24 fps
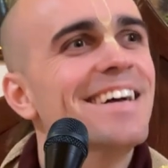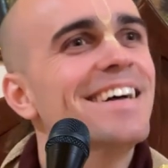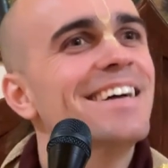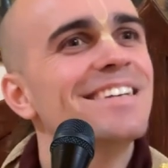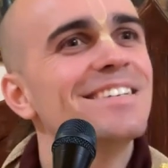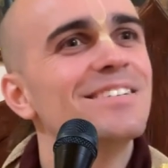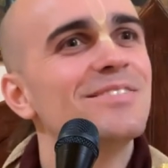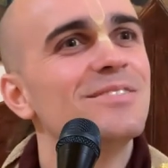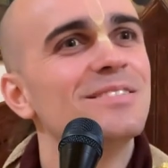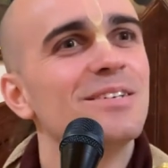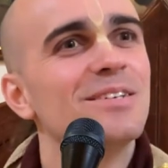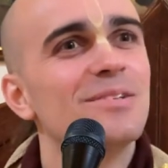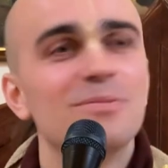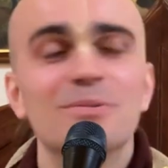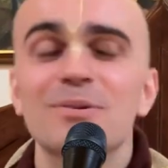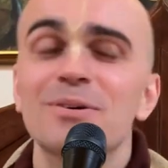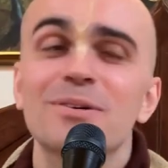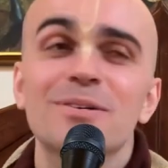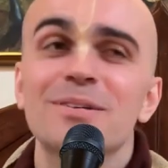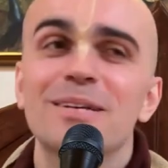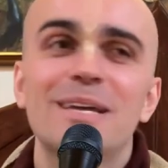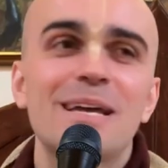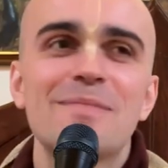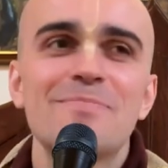So he said, well,
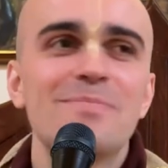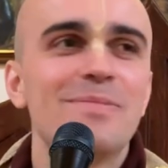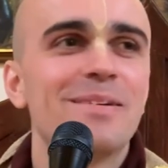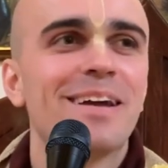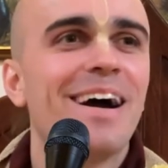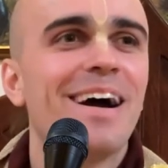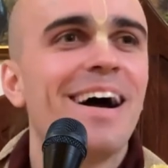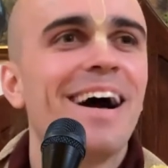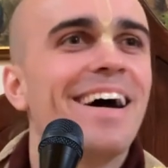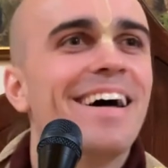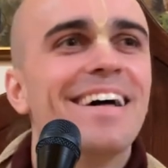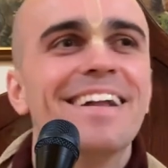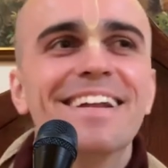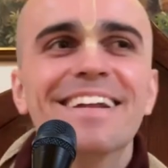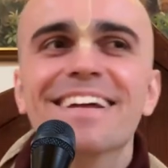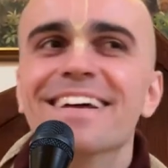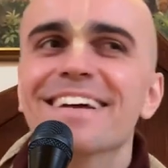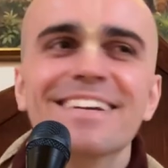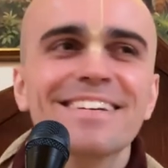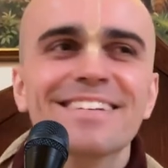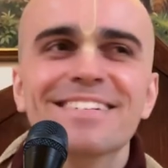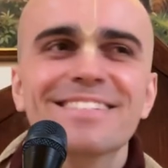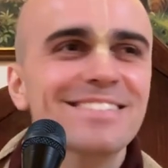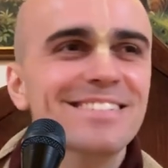you can't be God.
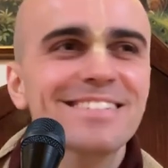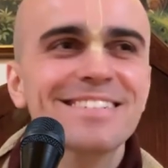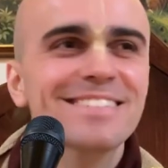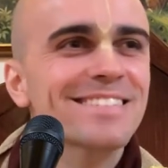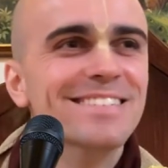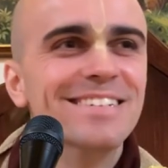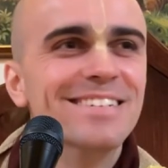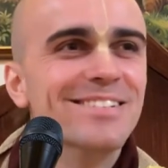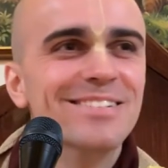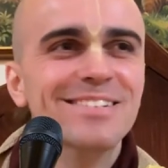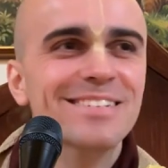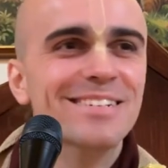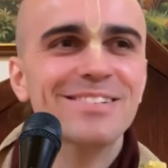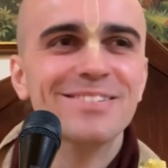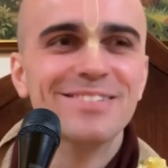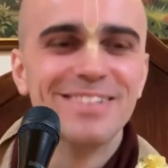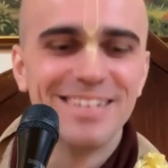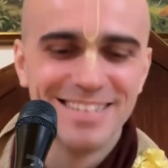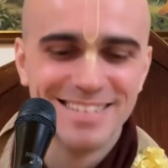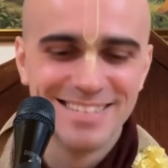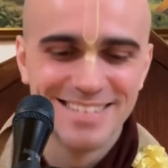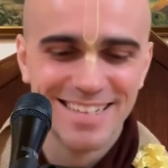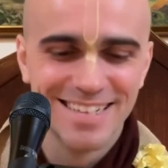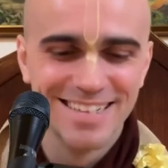He didn't hear what
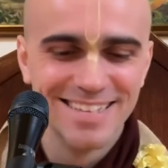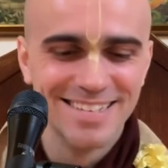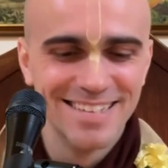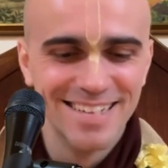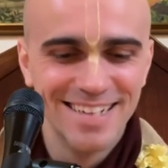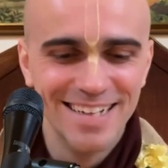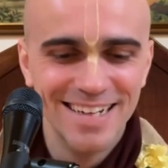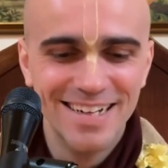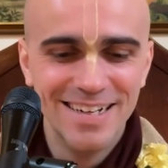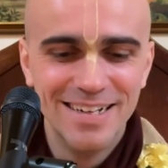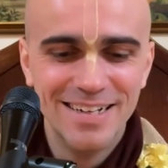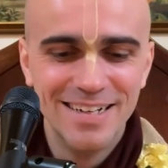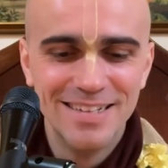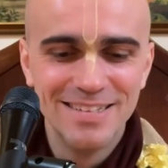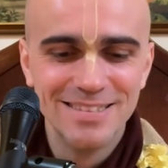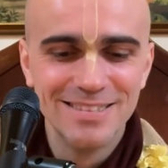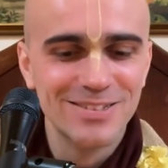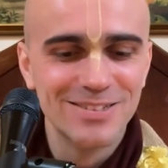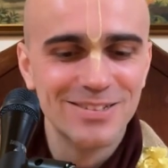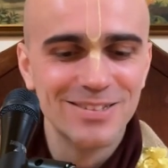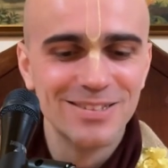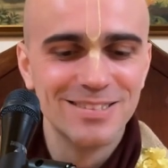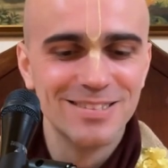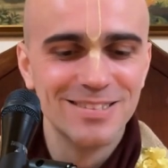I said.
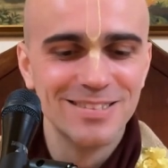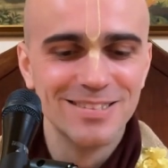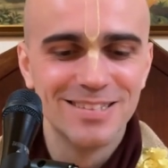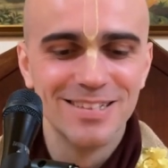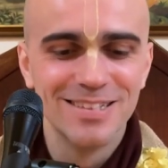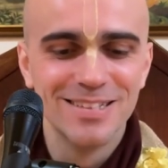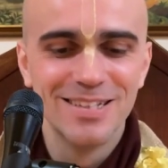So Krishna is the